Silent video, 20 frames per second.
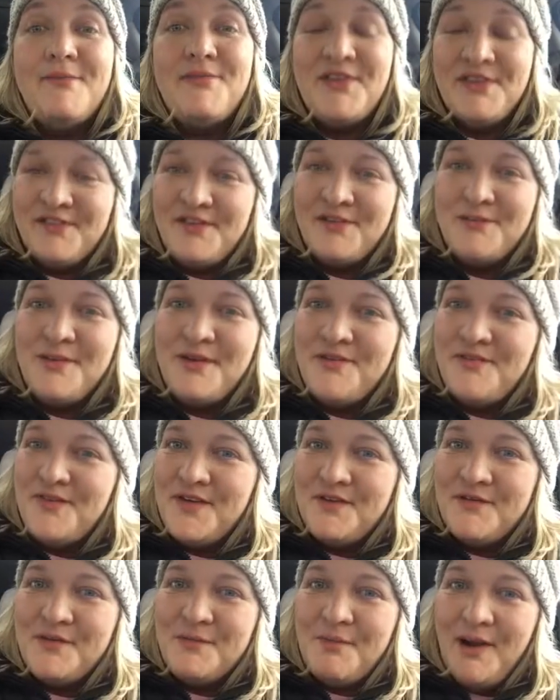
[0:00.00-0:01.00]
This is my
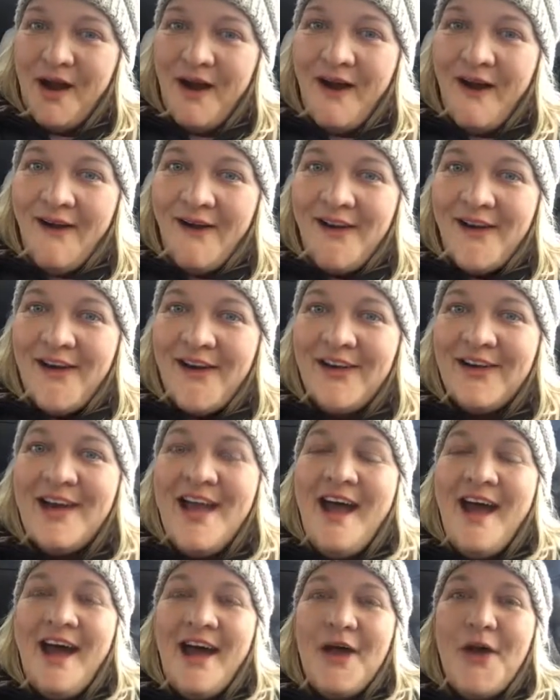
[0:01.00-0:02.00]
favorite part.
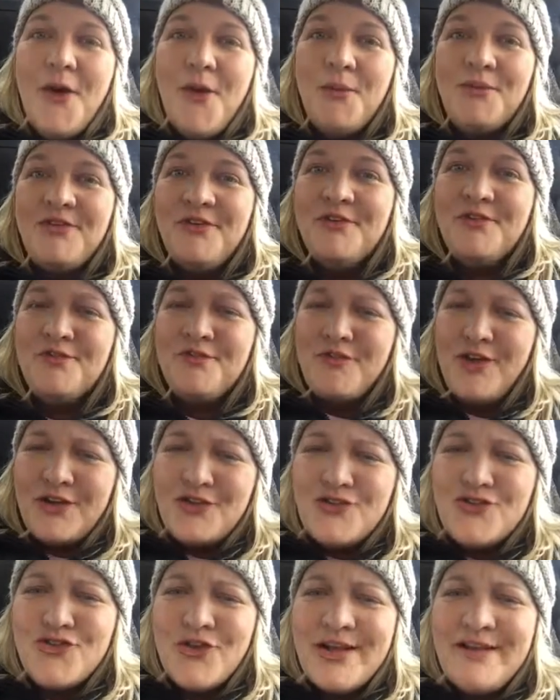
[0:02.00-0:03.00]
I hope to
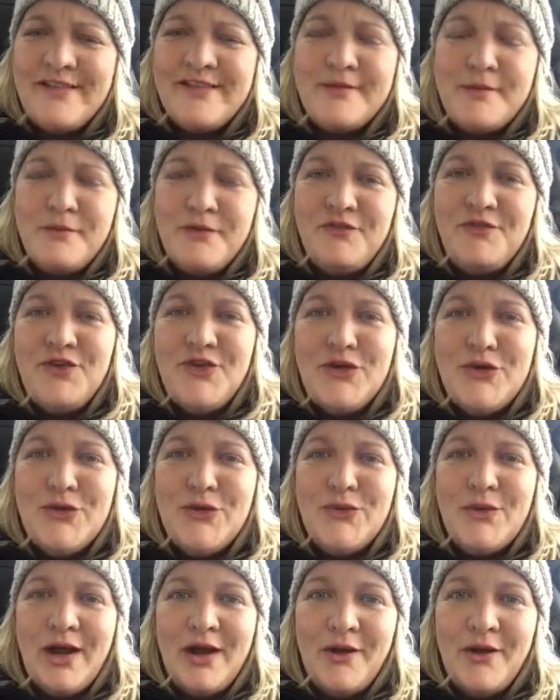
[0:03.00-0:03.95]
frustrate some of you.